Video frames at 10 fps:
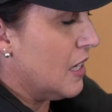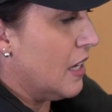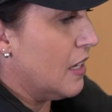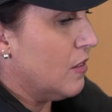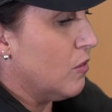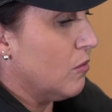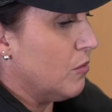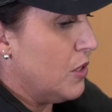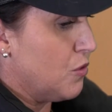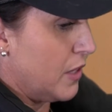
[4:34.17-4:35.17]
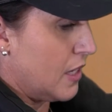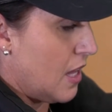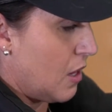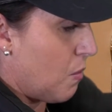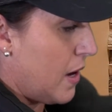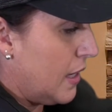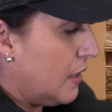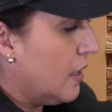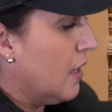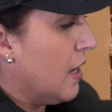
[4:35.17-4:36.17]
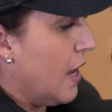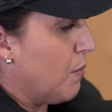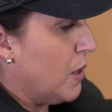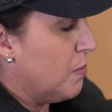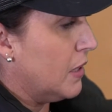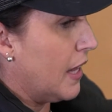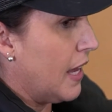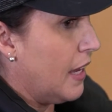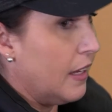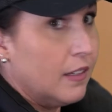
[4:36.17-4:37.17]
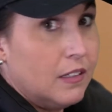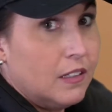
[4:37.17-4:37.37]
and we drink a lot of wine, and we play.